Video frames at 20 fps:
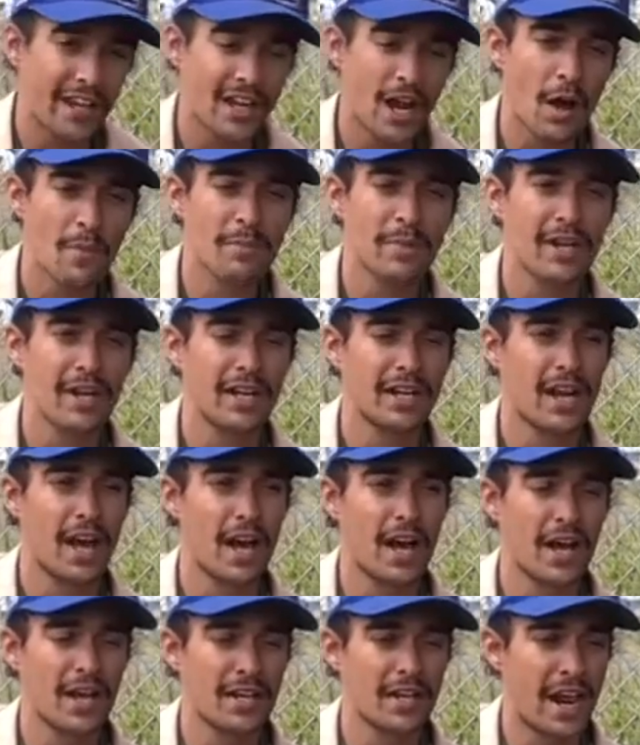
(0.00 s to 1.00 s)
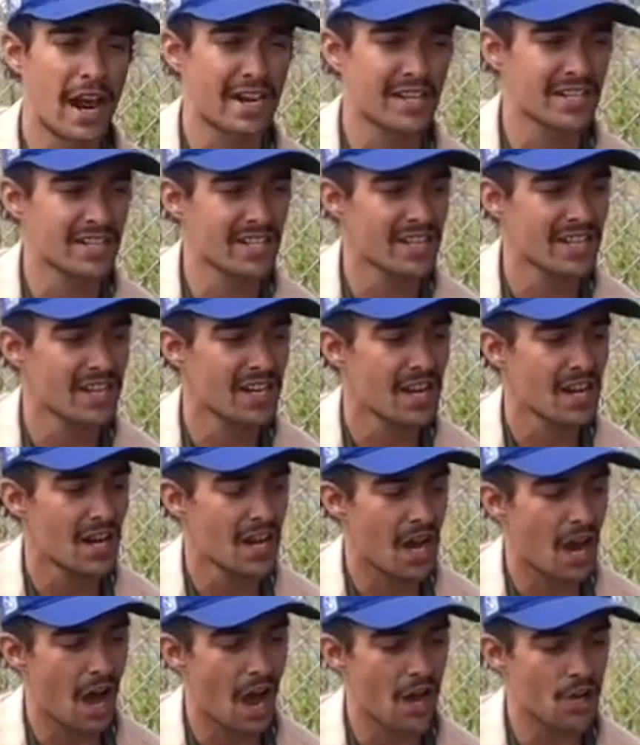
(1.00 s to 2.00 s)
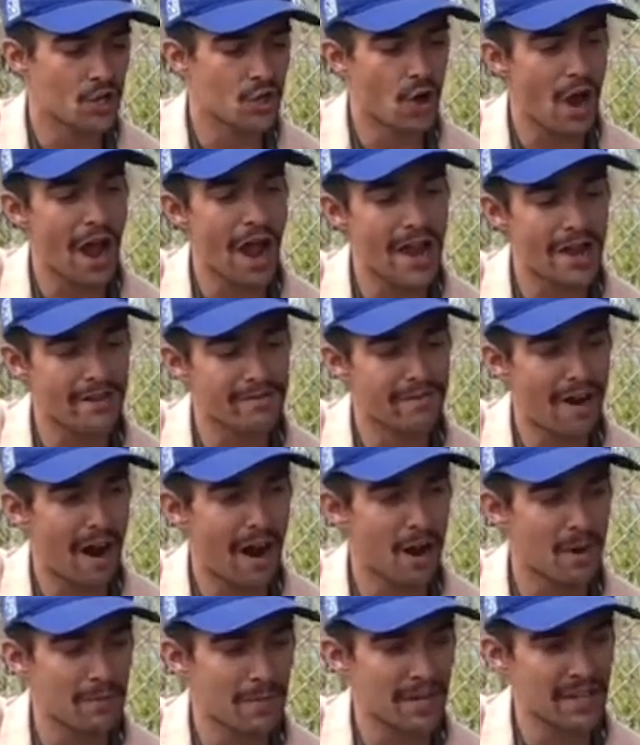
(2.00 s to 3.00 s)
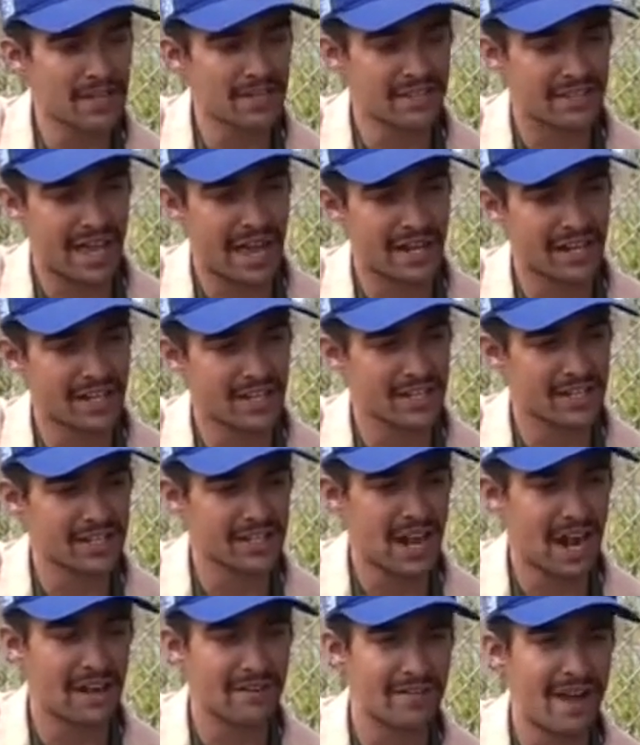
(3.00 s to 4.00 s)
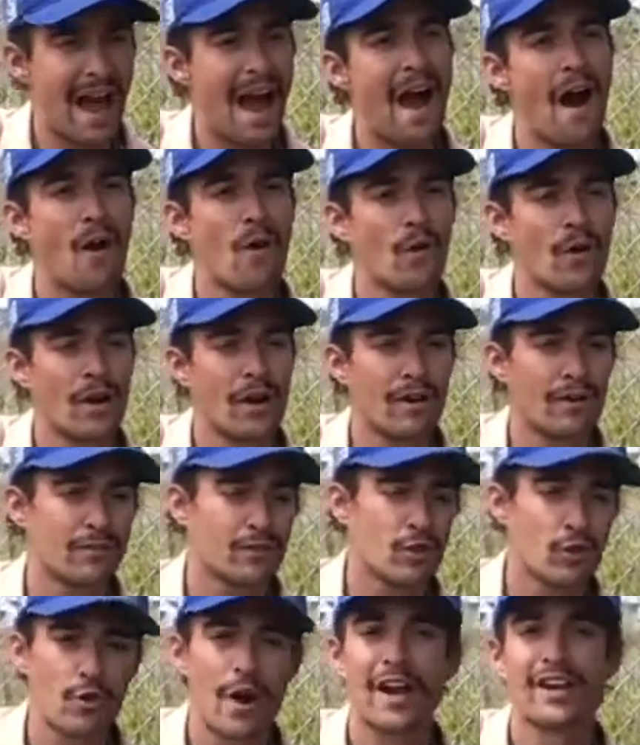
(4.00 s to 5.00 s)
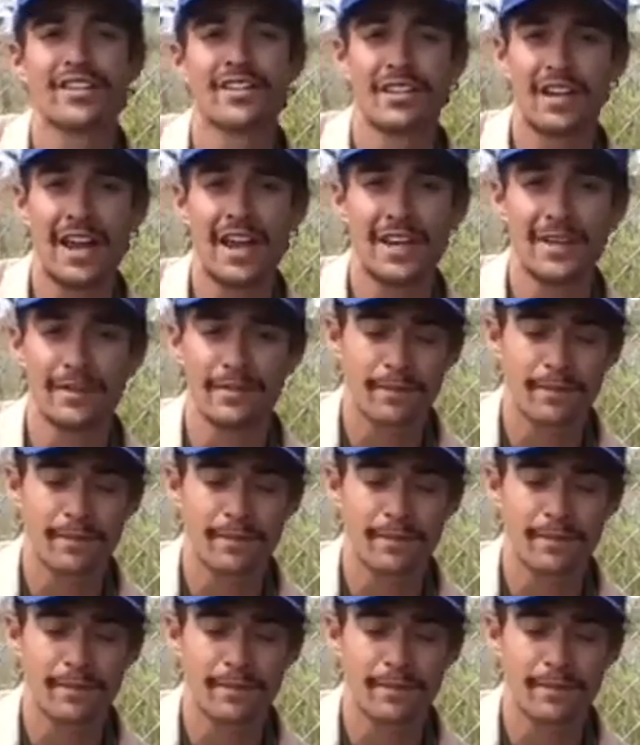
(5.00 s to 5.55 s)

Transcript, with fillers: up in a nice uh, dry environment that is kind of out of direct light.